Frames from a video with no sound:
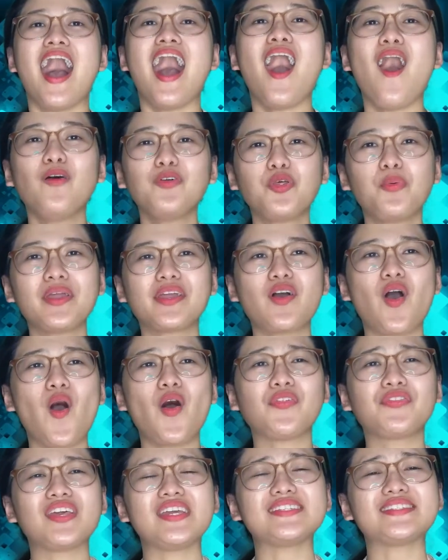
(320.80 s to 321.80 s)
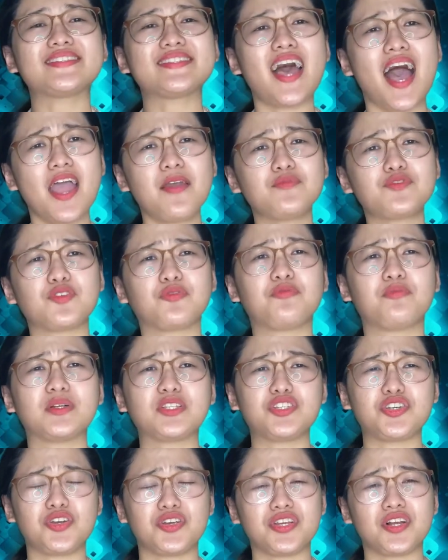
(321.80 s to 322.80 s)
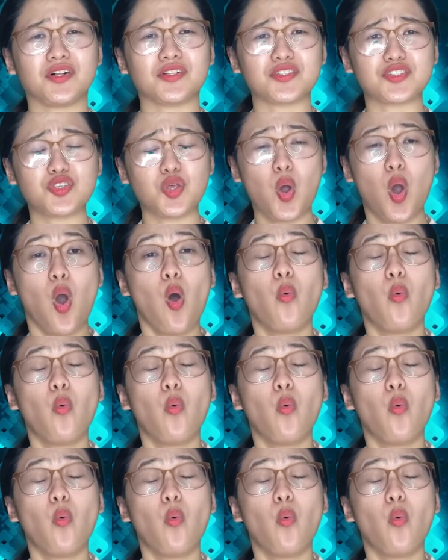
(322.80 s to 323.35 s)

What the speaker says: How do we call these types of materials?